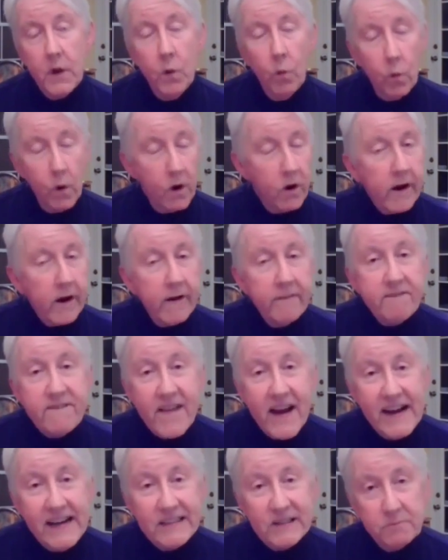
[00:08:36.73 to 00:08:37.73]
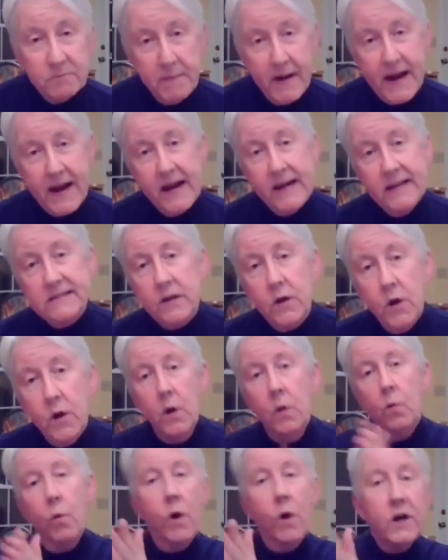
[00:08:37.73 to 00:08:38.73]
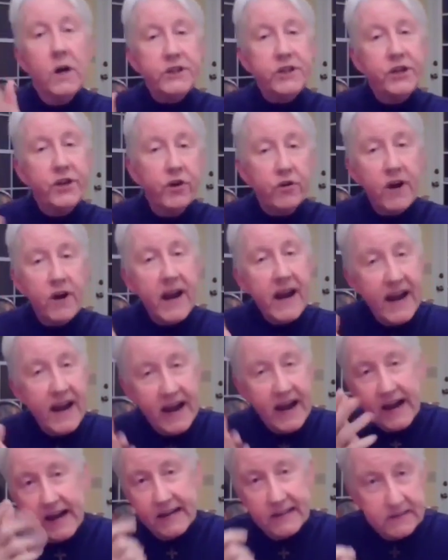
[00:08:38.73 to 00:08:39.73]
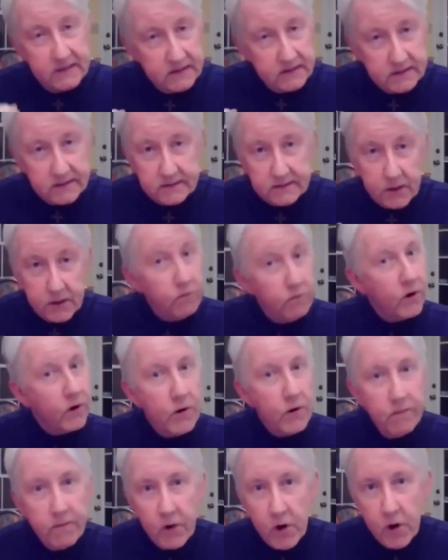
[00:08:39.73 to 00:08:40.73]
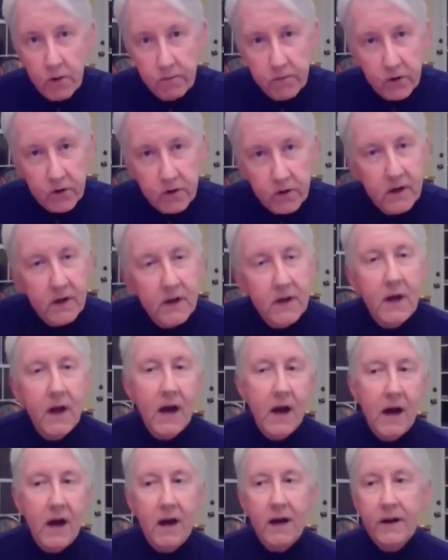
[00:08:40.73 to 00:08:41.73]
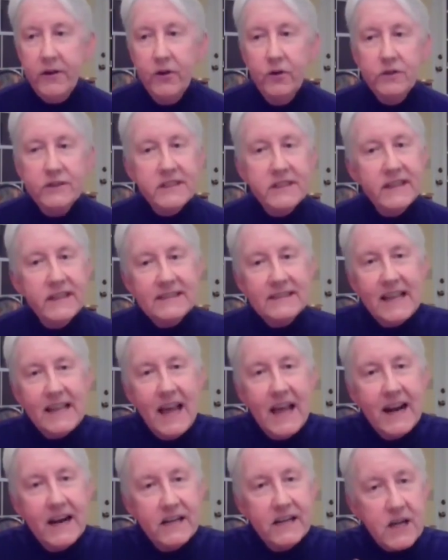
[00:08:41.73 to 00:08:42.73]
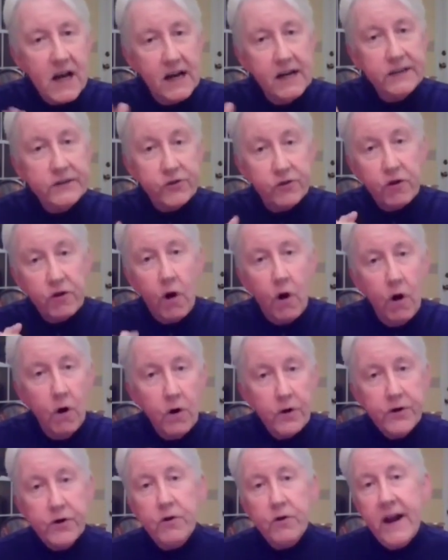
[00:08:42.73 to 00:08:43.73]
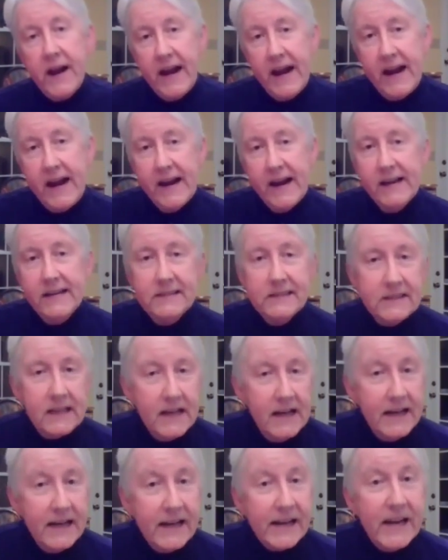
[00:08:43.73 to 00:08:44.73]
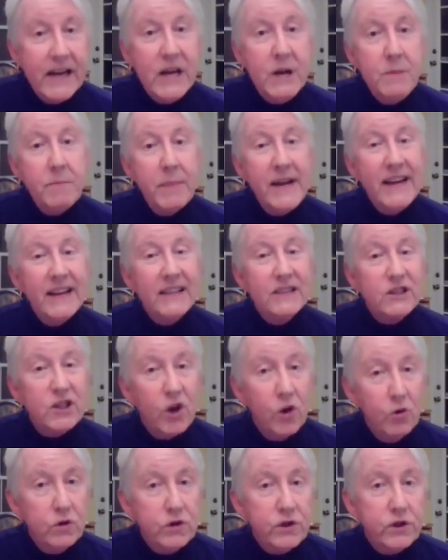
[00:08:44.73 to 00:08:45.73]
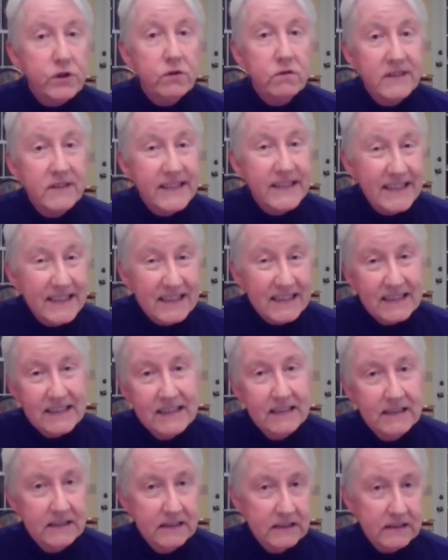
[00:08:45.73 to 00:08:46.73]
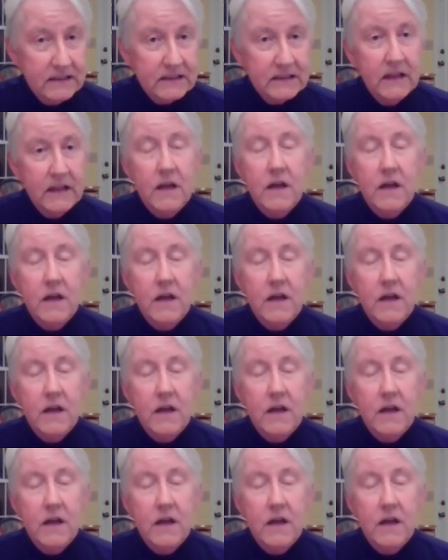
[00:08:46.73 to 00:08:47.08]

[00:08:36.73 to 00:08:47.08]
Wearing a face mask, washing your hands over and over and over, using sanitizer on your hands, keeping social distance,